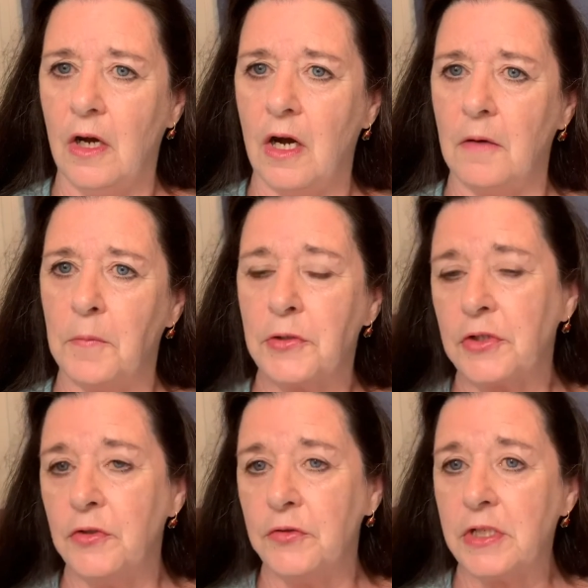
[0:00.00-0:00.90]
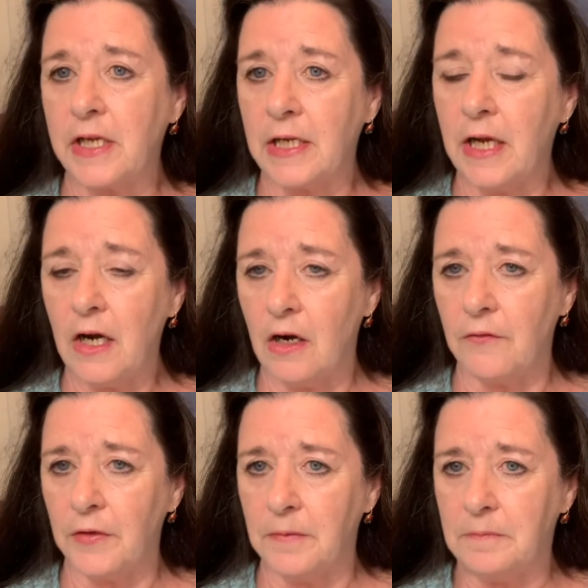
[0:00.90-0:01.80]
um, person who's taking care of
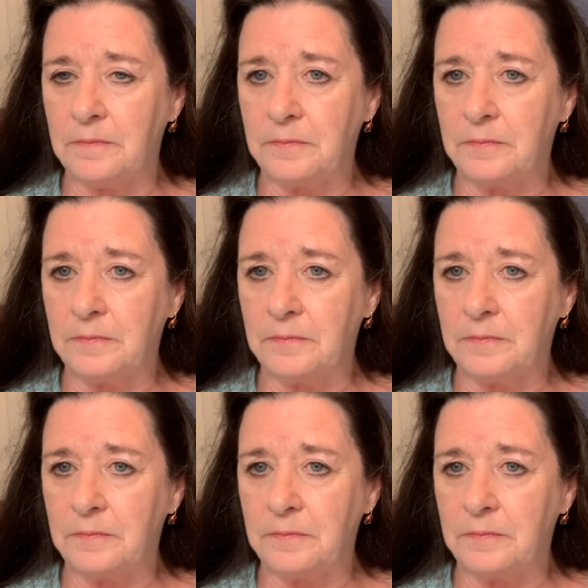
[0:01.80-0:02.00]
them.